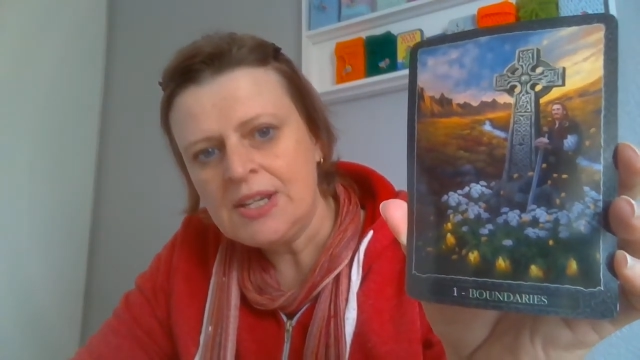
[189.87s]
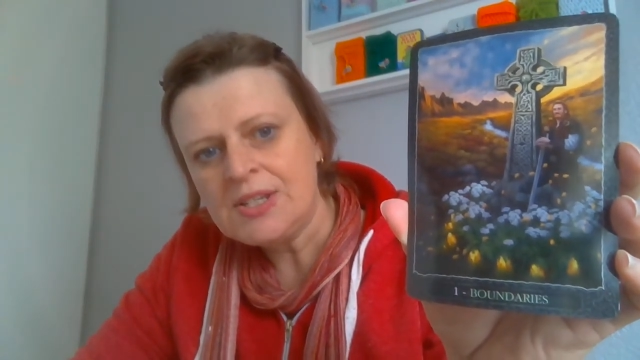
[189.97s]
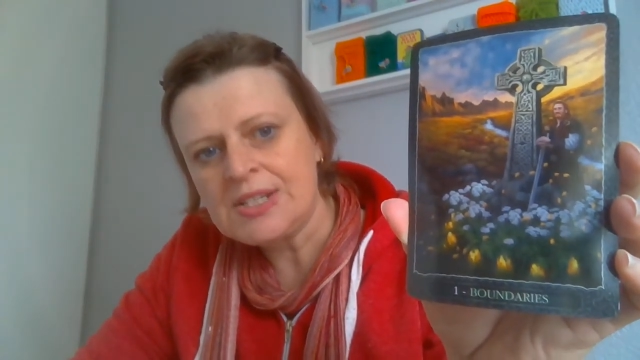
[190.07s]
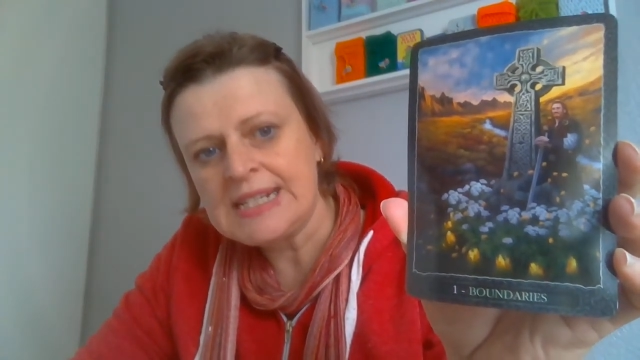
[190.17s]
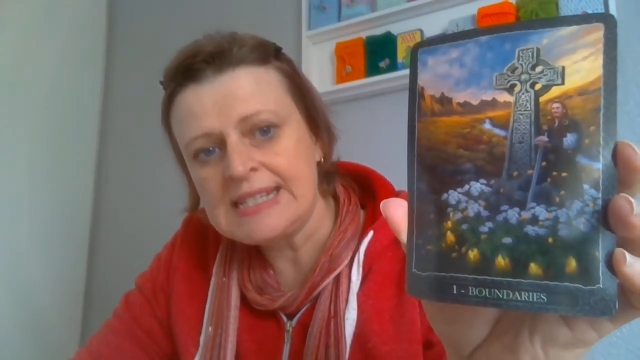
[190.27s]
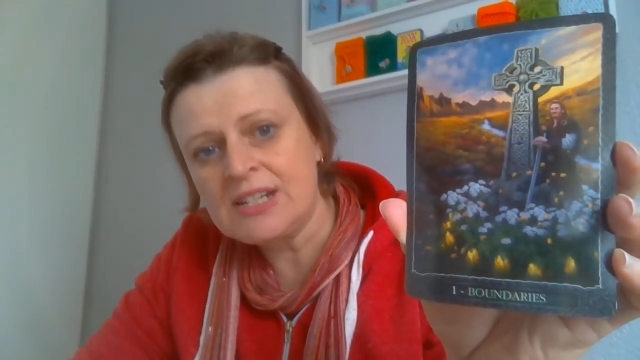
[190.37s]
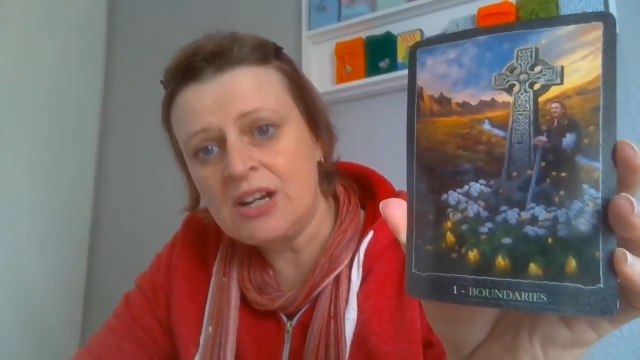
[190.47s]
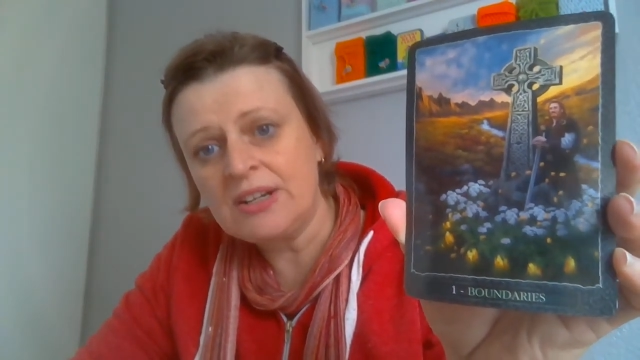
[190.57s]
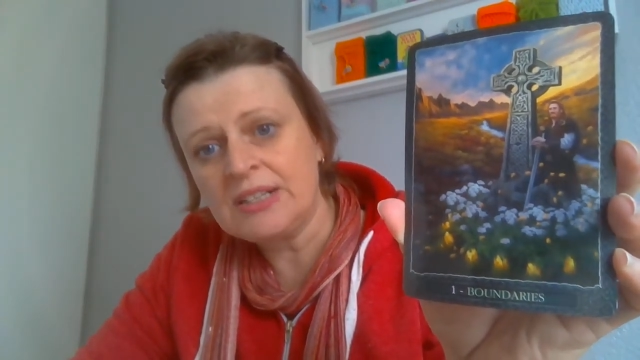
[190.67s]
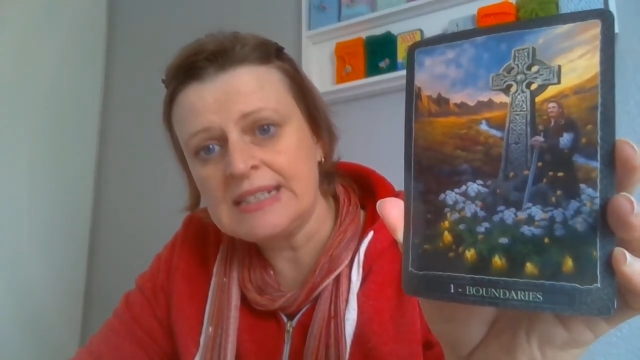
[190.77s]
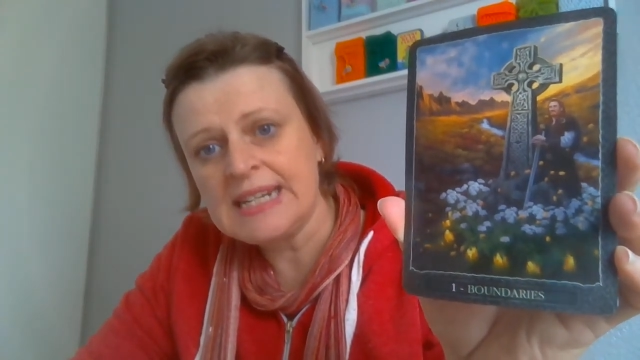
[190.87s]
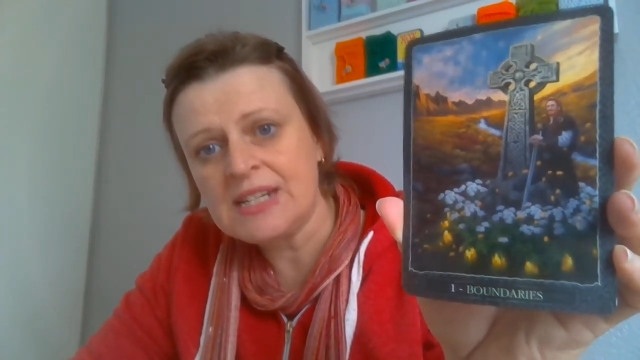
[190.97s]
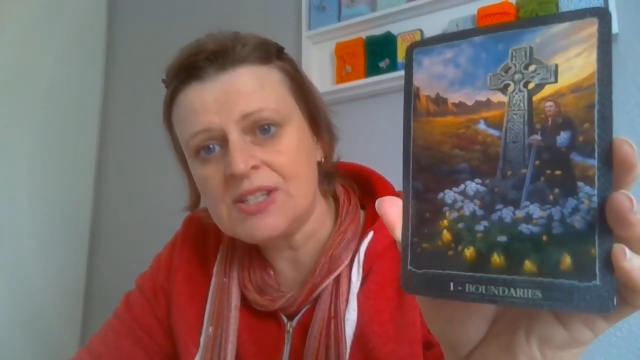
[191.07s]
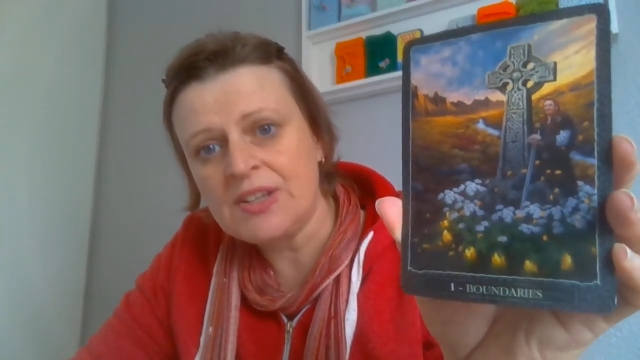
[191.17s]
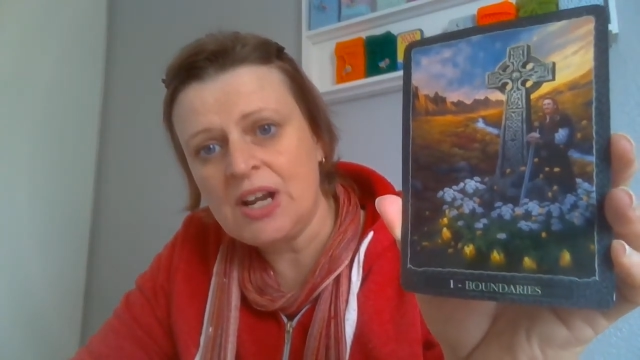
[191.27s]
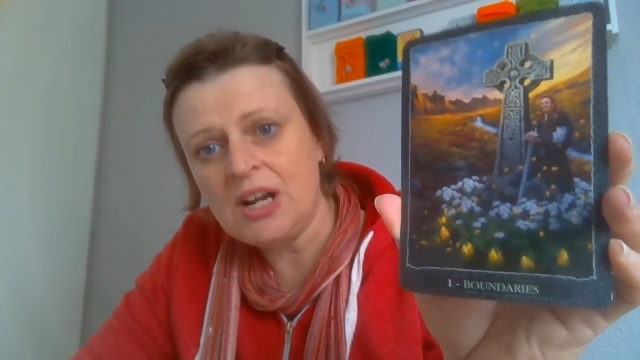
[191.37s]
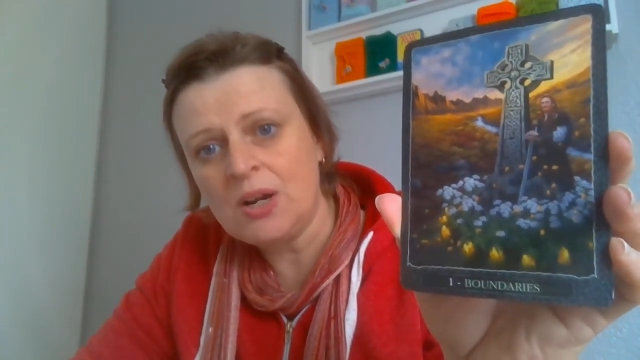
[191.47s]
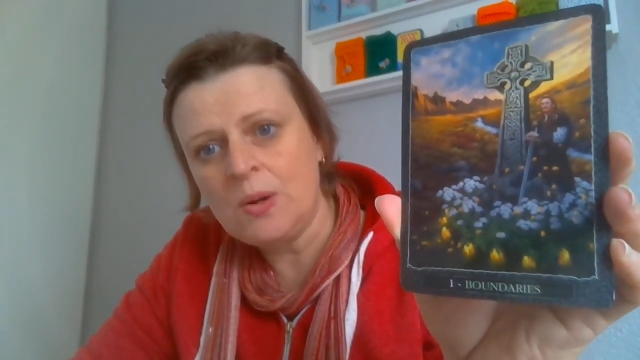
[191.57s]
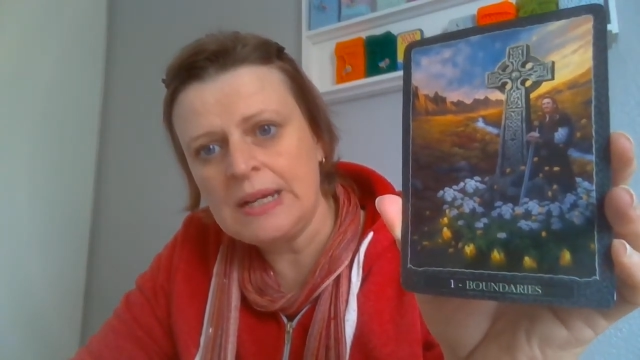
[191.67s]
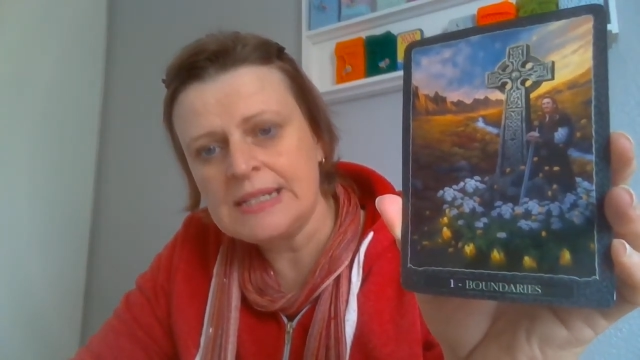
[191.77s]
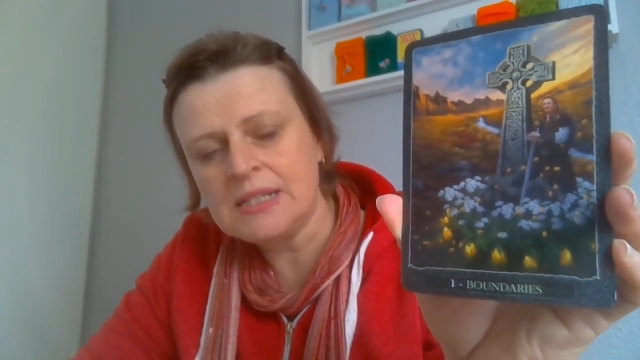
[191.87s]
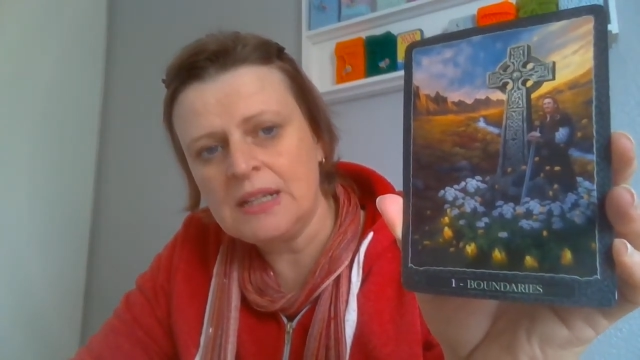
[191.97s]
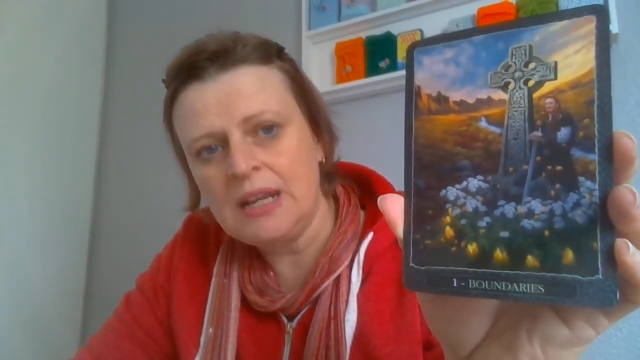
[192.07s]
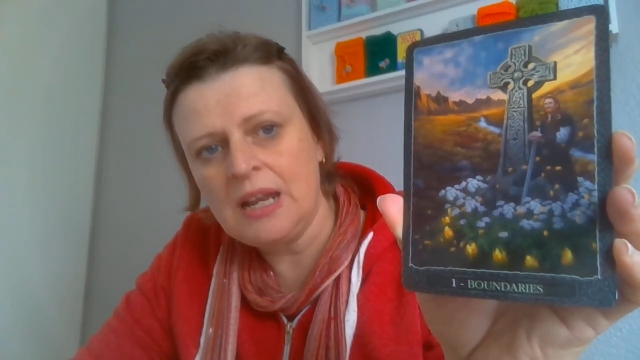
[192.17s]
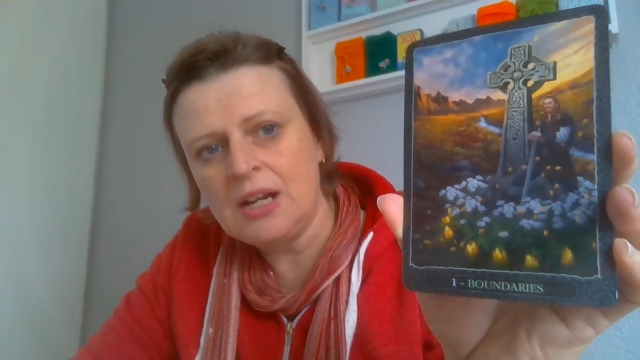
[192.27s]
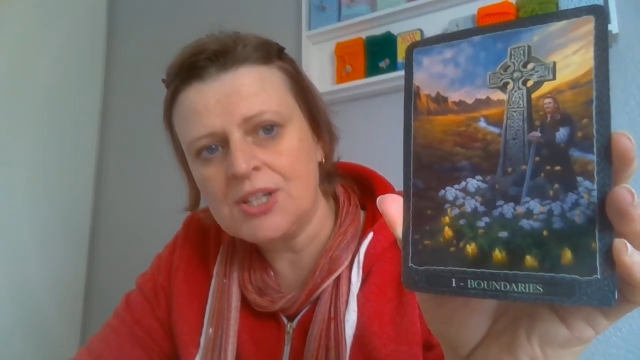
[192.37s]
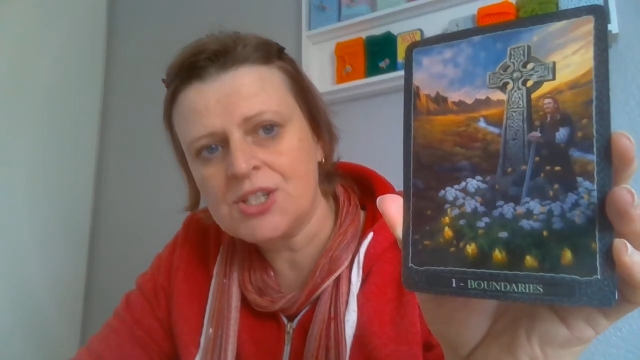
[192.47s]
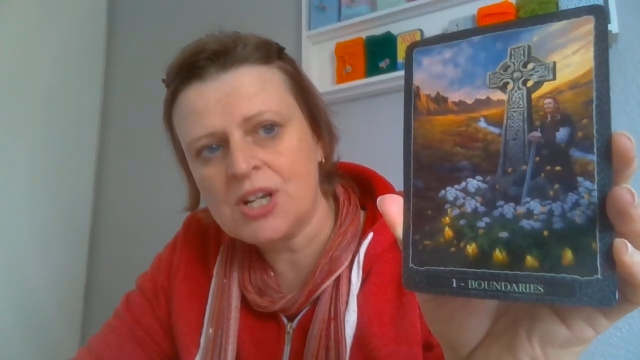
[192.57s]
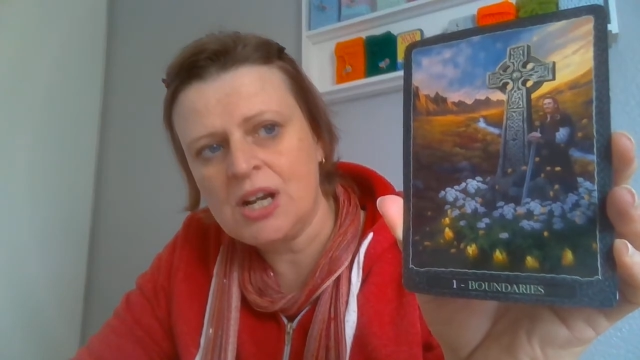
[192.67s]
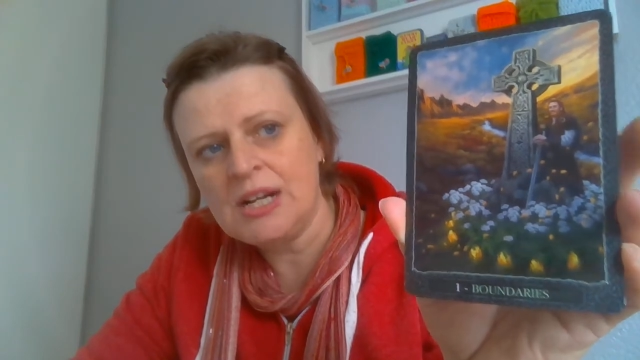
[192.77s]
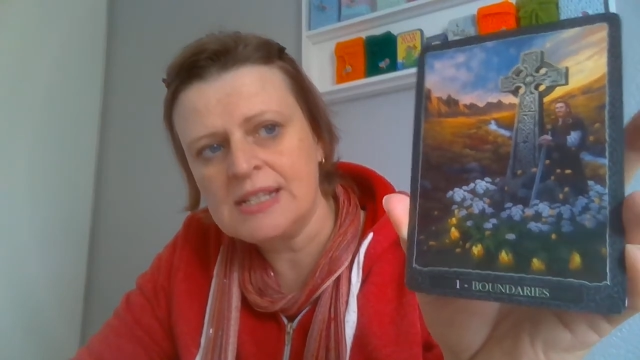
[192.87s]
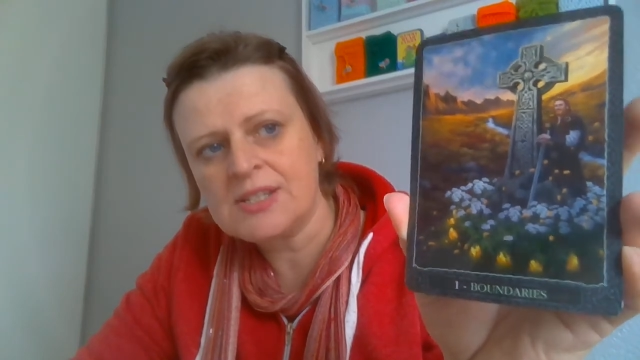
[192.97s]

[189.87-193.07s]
So it is an oracle deck, so there are quite large cards.